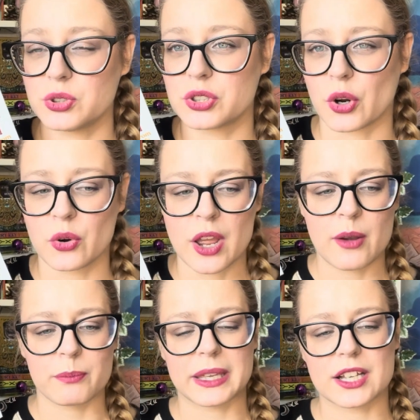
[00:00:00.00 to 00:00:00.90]
So
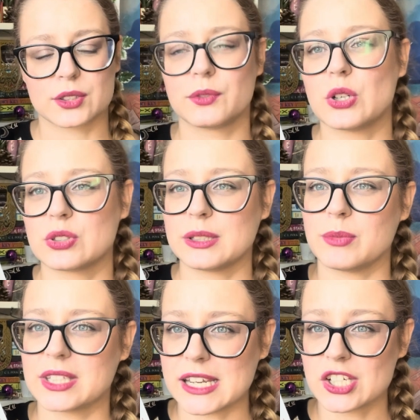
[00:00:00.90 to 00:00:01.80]
because of those
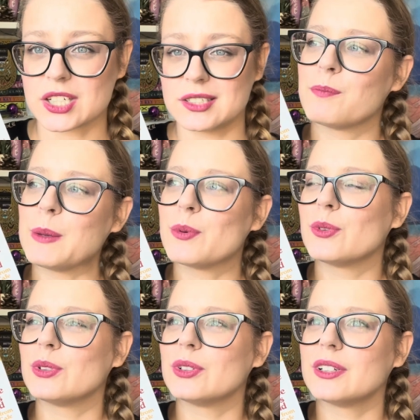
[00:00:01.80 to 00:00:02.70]
limitations,
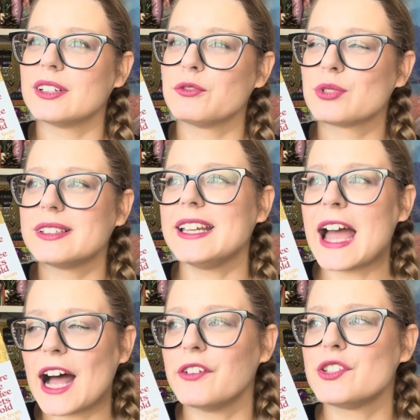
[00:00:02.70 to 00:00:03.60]
people really
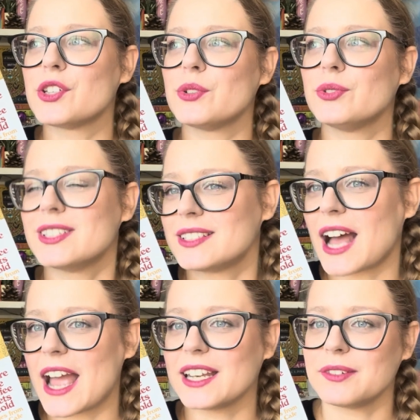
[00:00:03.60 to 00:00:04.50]
have to
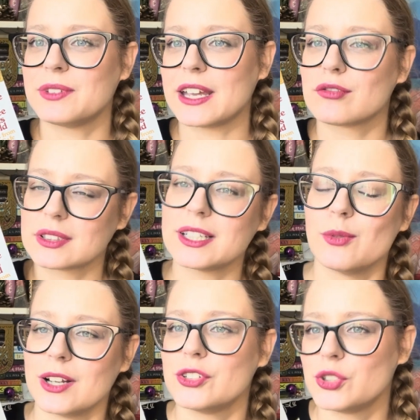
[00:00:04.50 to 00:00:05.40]
decide if they really
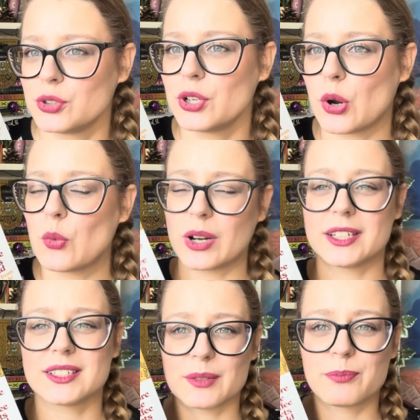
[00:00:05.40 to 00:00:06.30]
want to go. What
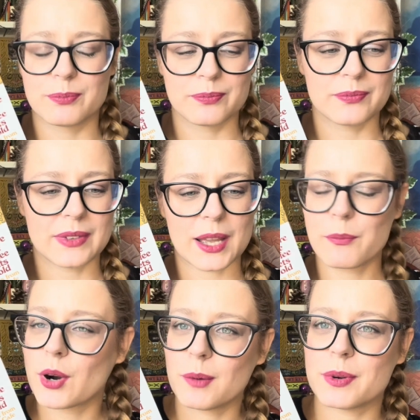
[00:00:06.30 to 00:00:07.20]
is the
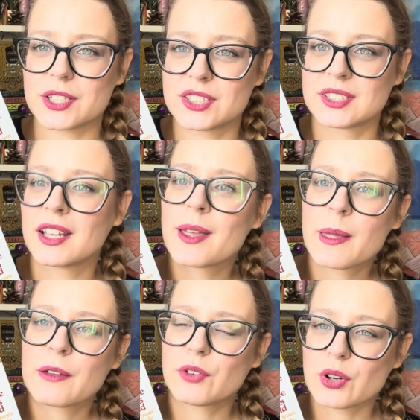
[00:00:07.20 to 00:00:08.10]
purpose
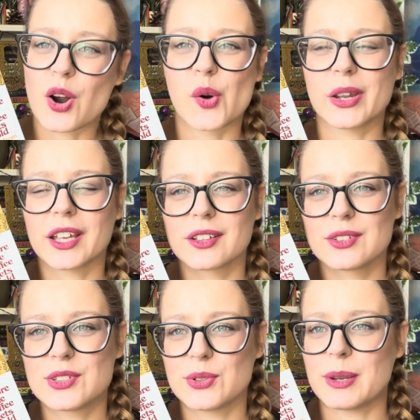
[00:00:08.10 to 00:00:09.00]
for going
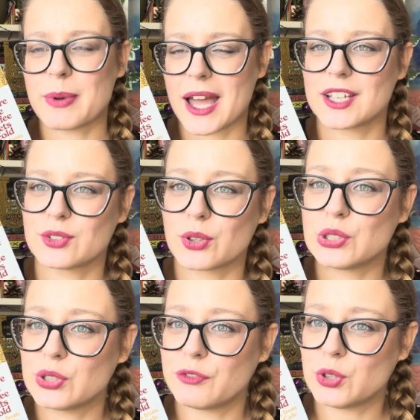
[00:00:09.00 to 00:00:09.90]
to the past or
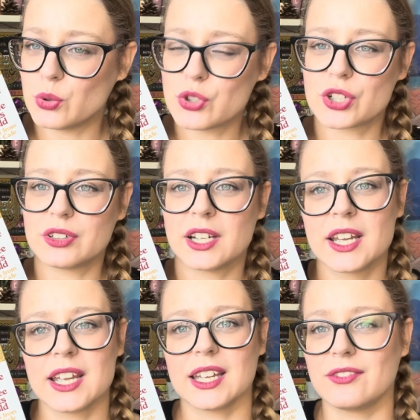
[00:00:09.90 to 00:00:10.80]
to the future
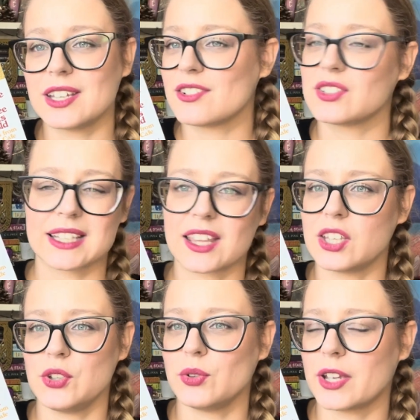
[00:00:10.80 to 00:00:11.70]
if there's
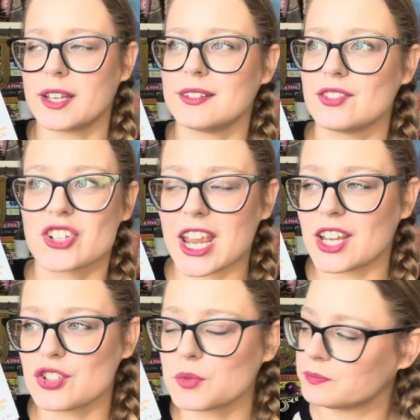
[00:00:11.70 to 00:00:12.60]
nothing you can
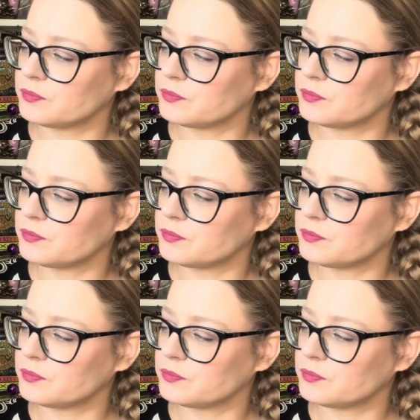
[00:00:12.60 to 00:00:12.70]
change?